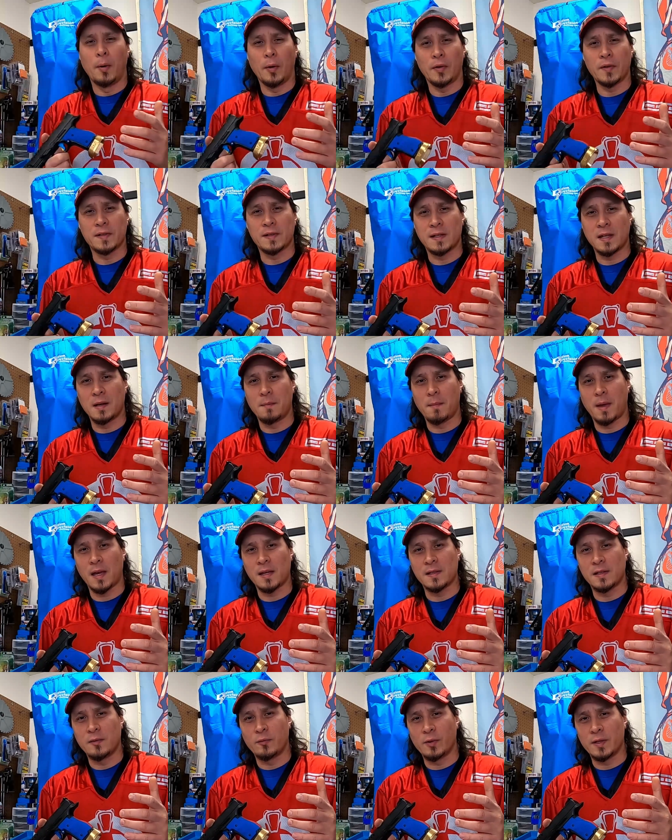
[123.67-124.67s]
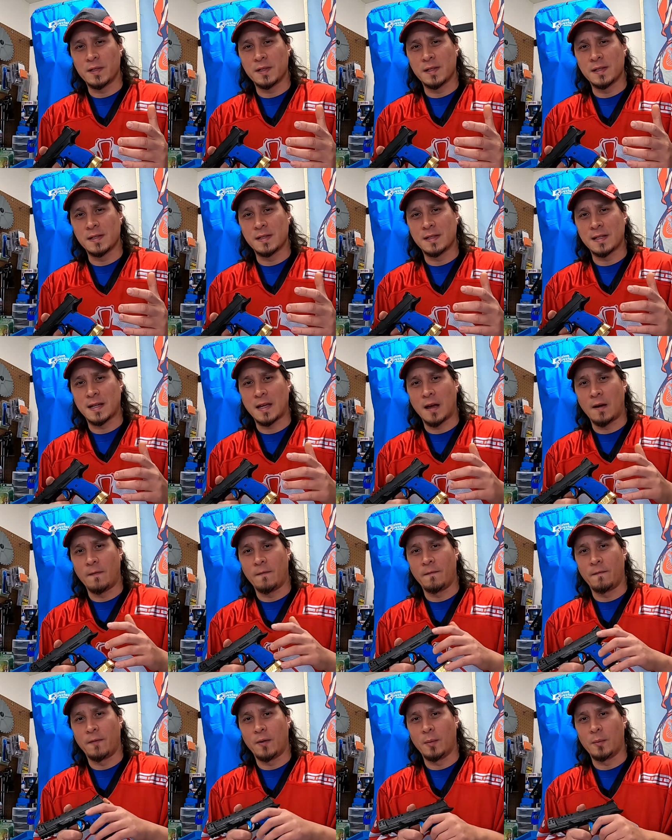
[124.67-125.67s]
Both extended magazine releases stick
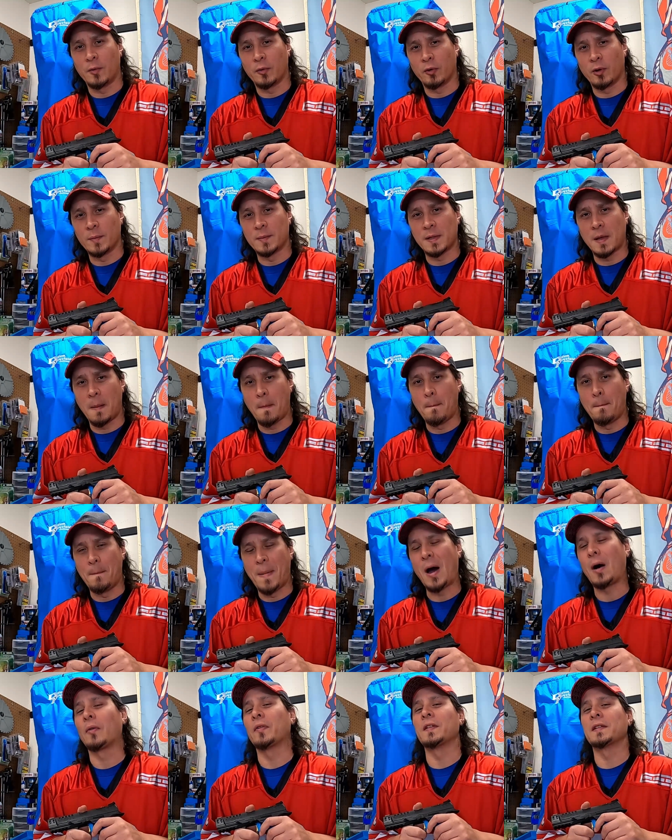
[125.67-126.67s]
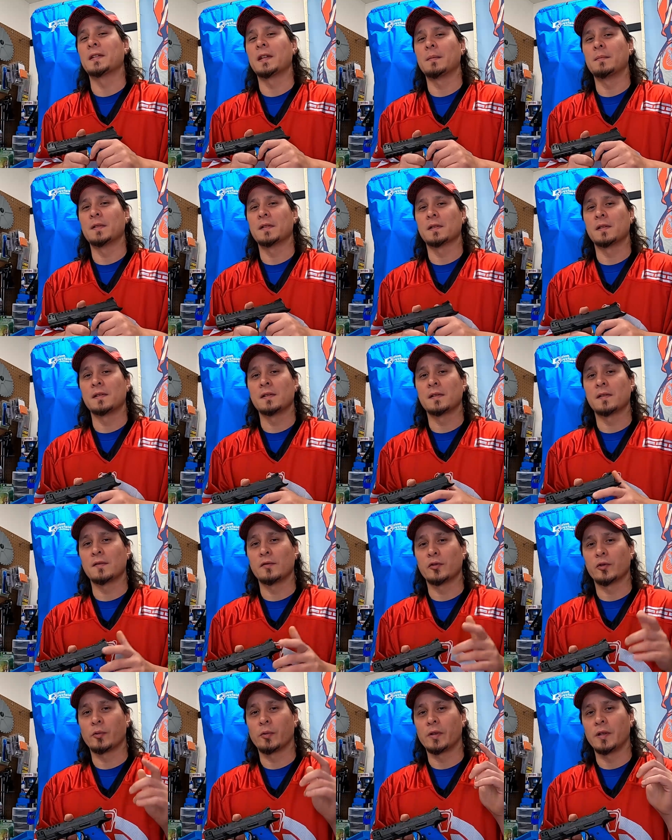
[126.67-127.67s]
out from the grips about the same distance,
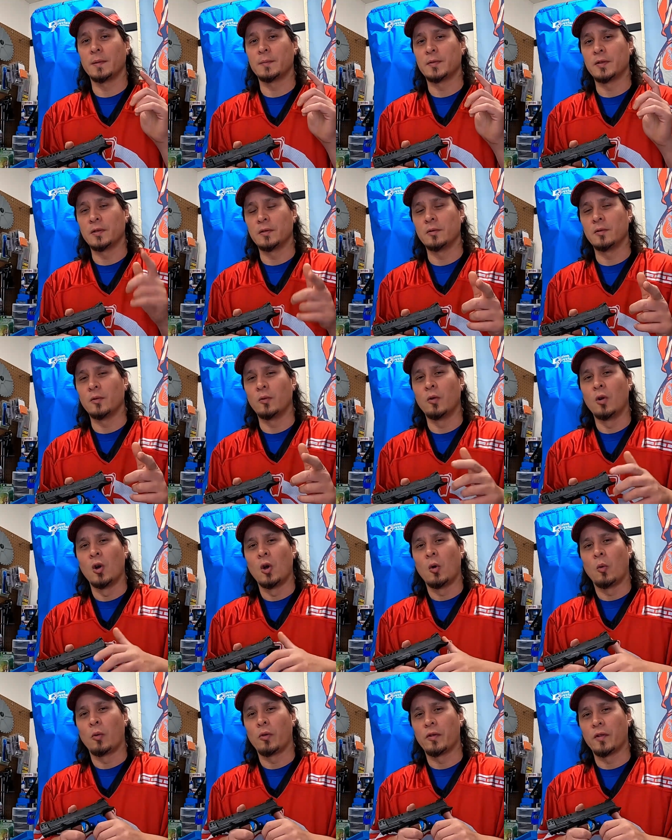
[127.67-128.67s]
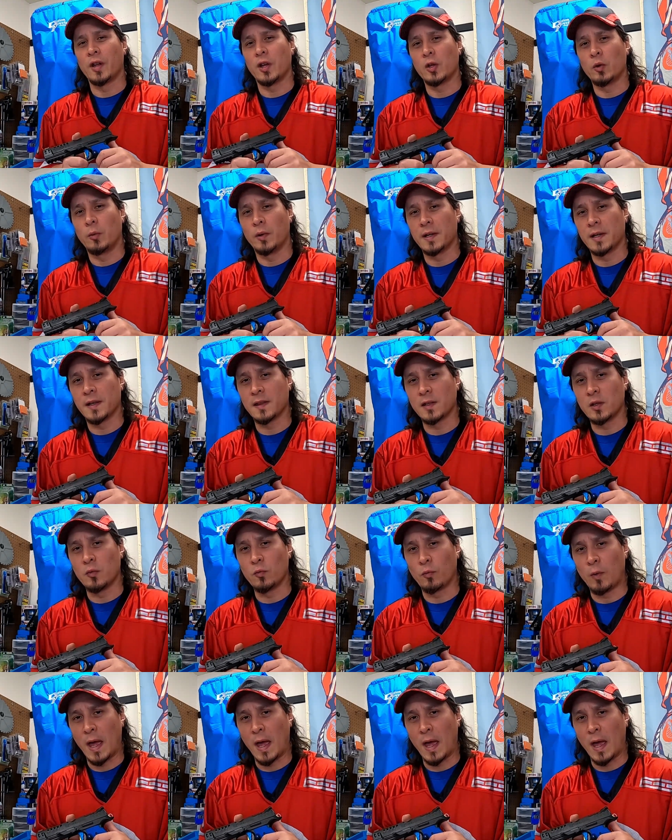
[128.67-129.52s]
so it's really up to you whether or not you want to get the